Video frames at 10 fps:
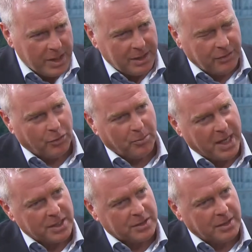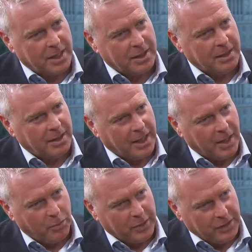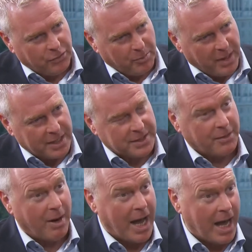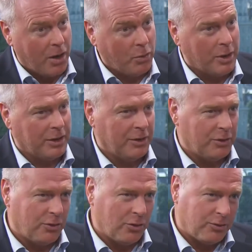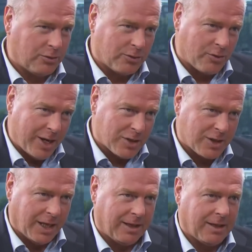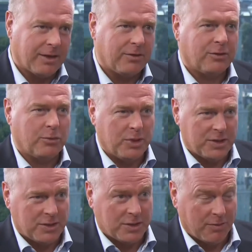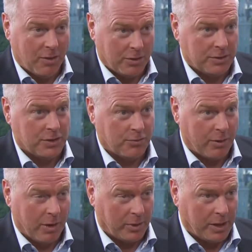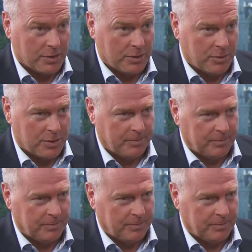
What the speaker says: need to master that, and we need to master how to translate that to business advantage for our customers.